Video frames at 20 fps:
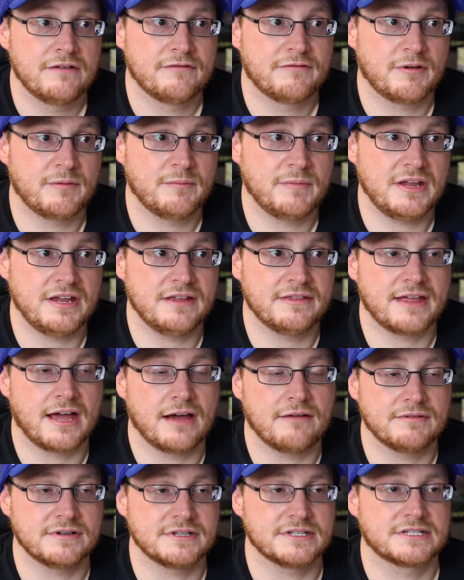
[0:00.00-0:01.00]
for me,
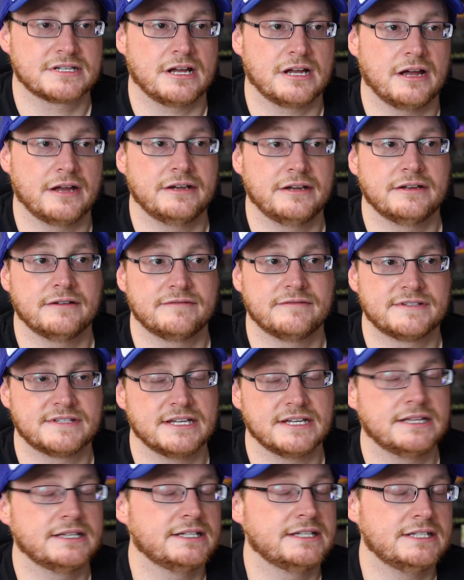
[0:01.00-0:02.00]
that was kind of
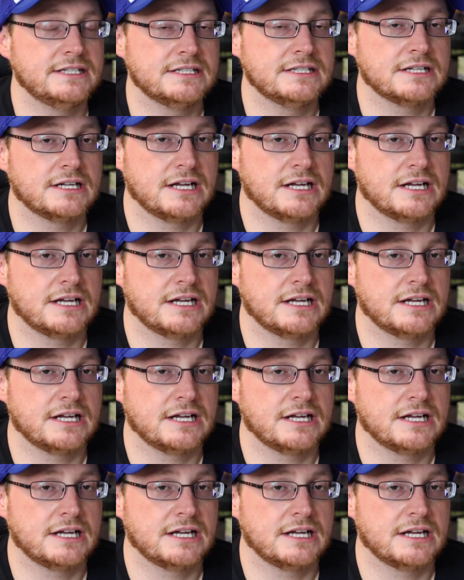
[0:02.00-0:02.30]
silly.